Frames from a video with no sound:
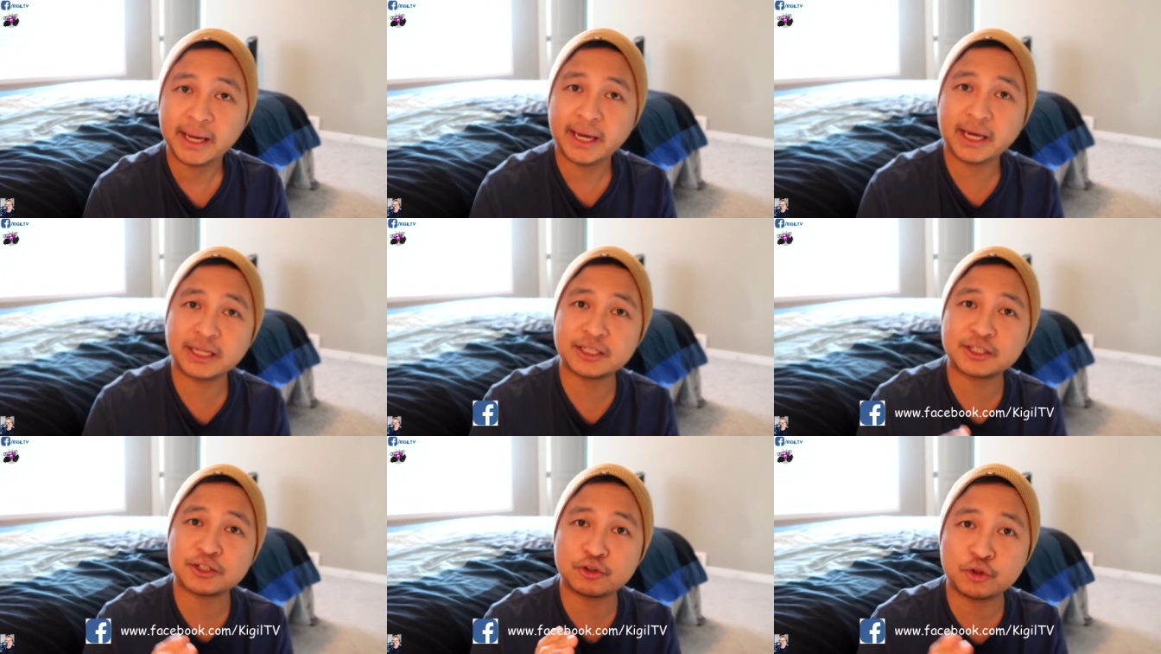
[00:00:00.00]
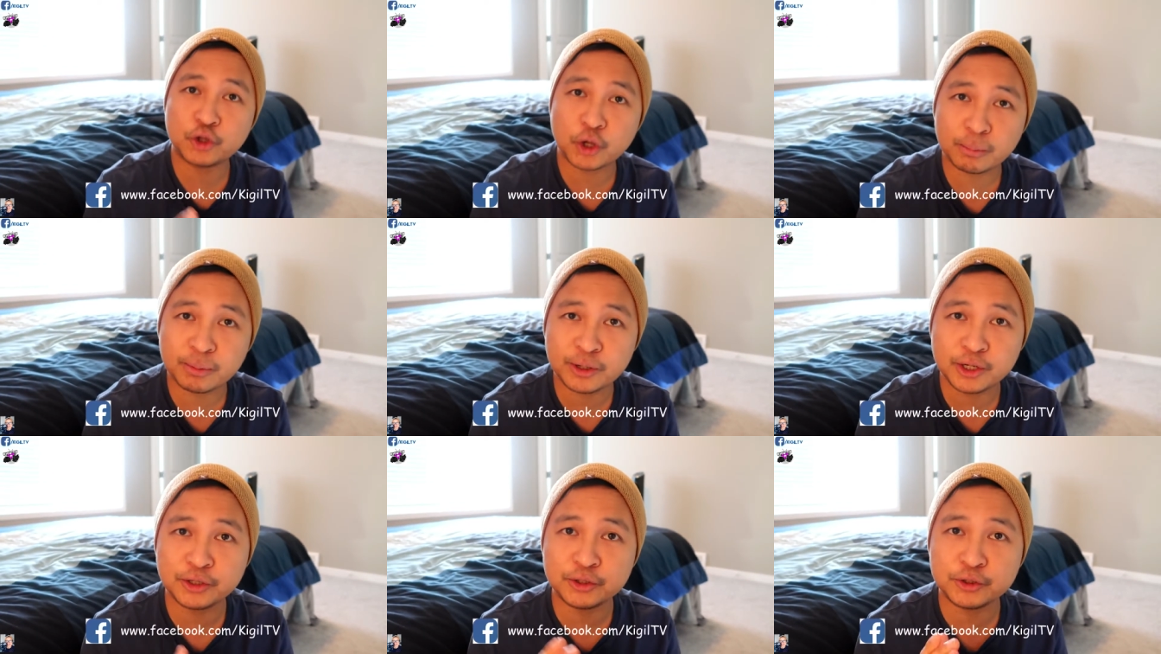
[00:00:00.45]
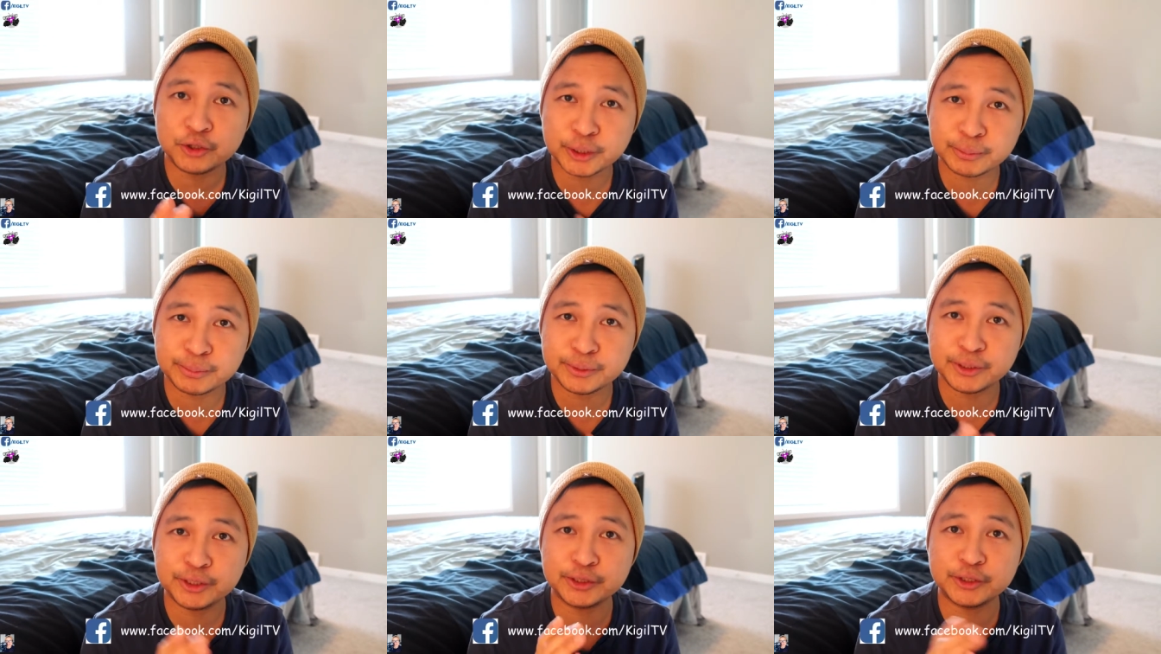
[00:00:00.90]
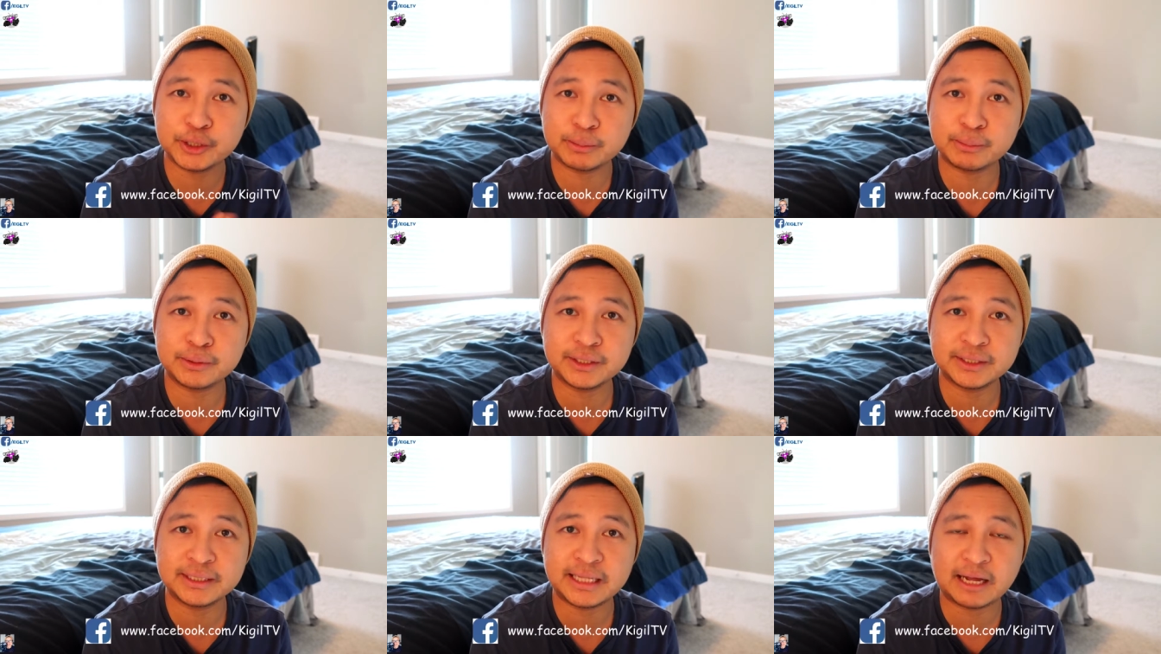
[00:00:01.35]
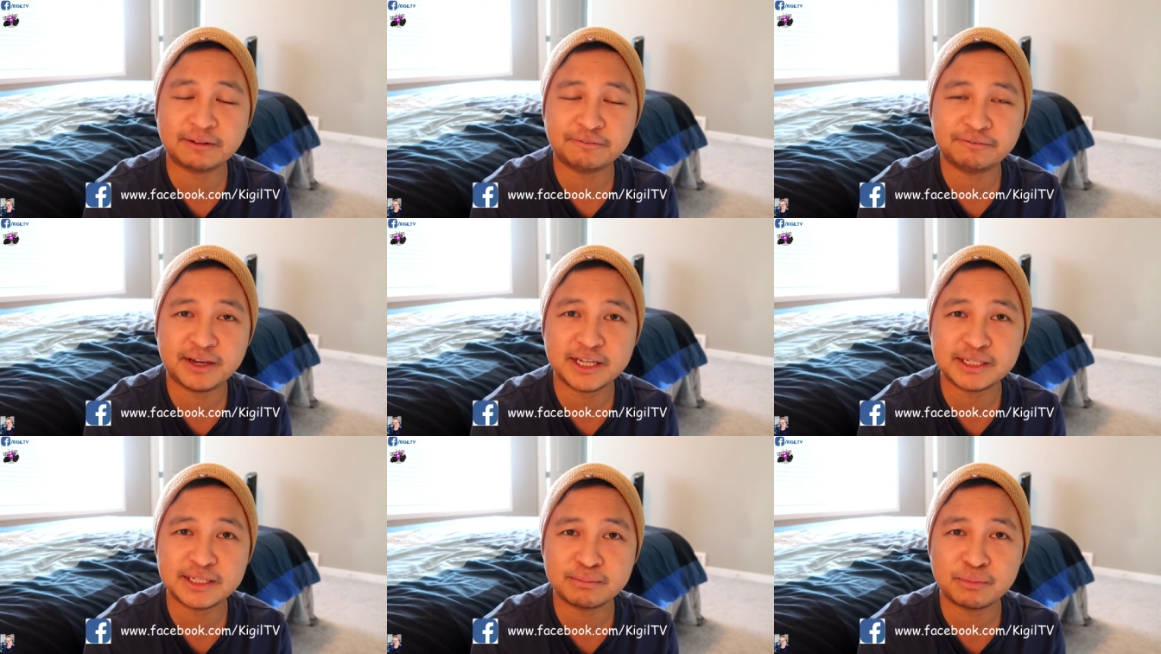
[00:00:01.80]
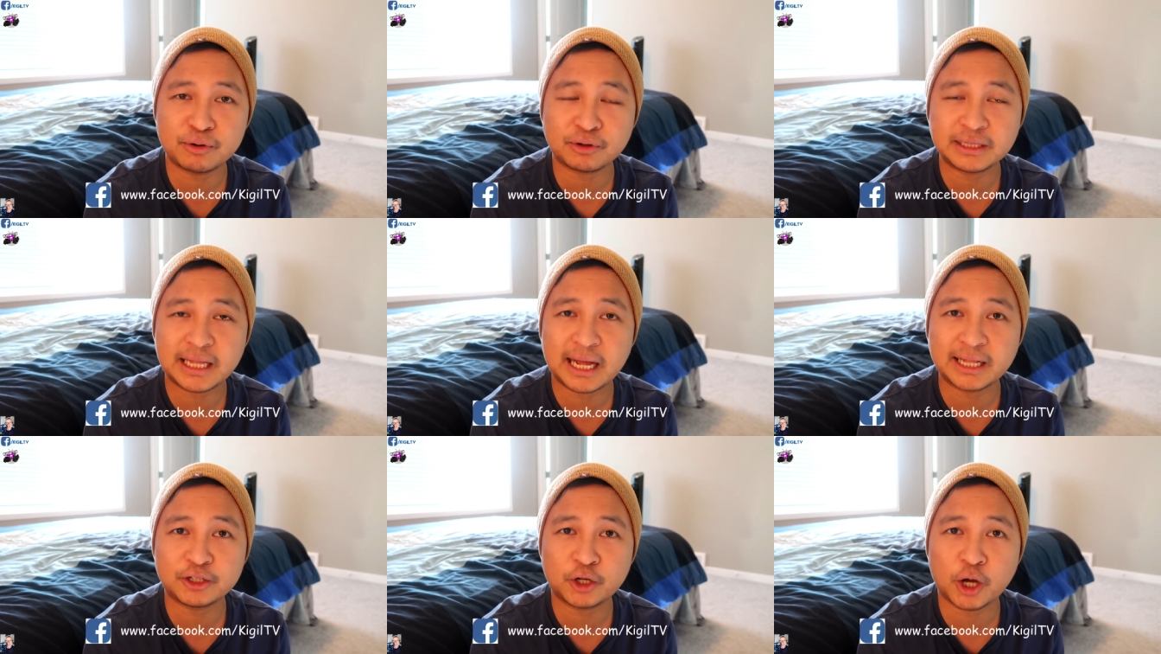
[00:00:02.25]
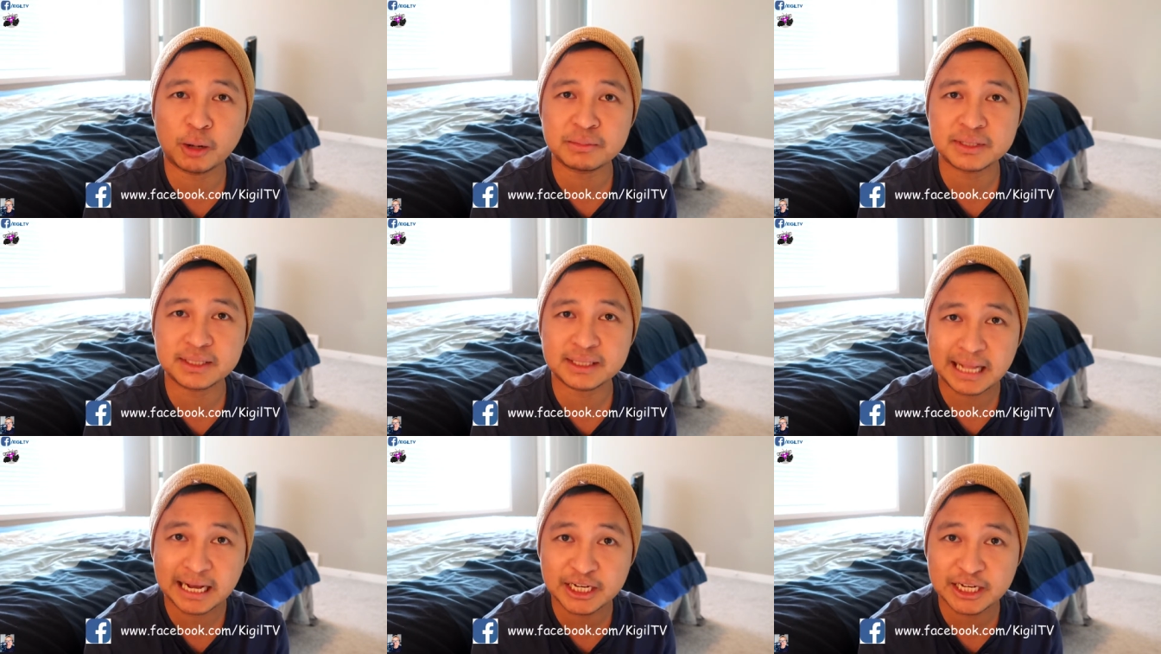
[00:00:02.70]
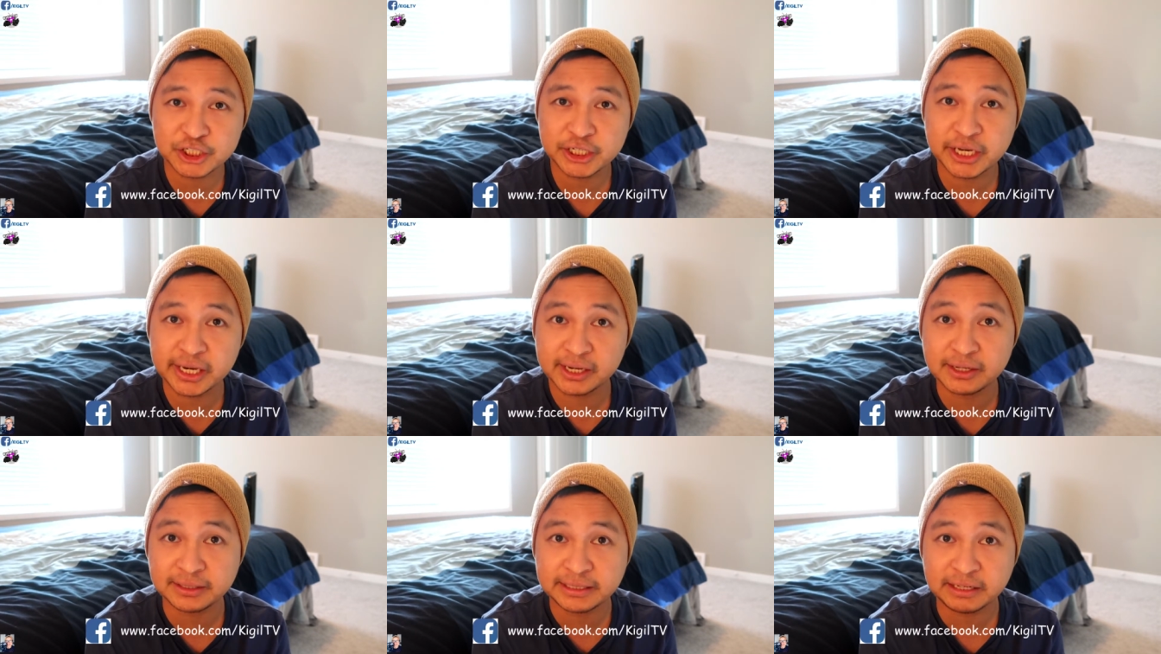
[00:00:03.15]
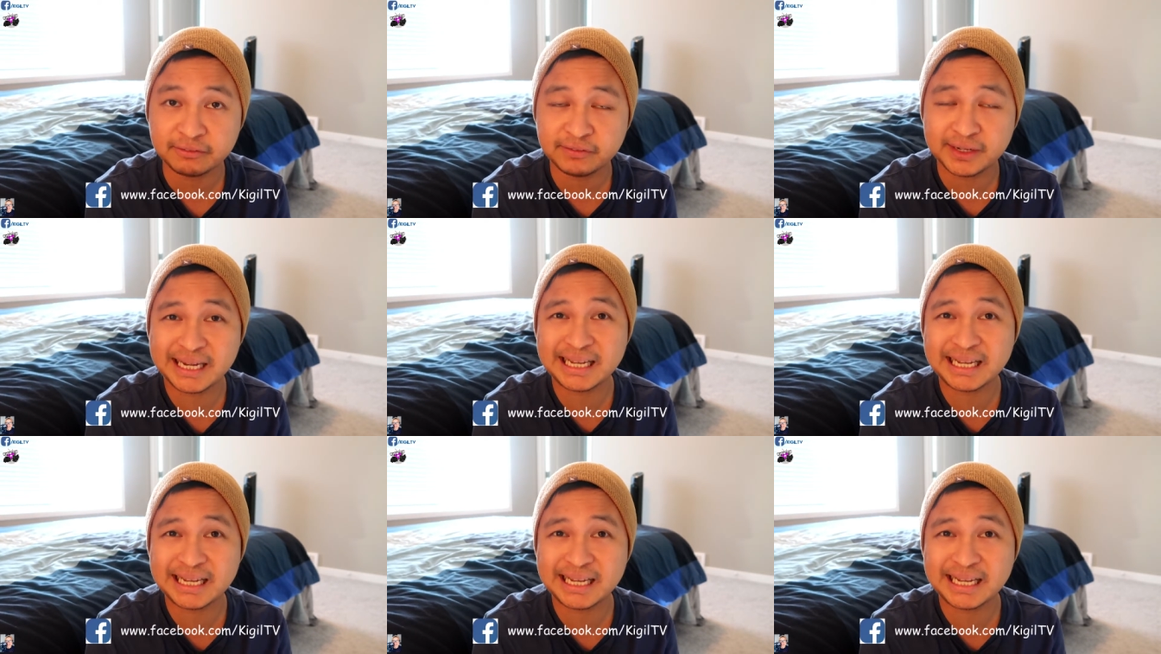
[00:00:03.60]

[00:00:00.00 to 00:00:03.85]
it's www.facebook.com/KegelTV.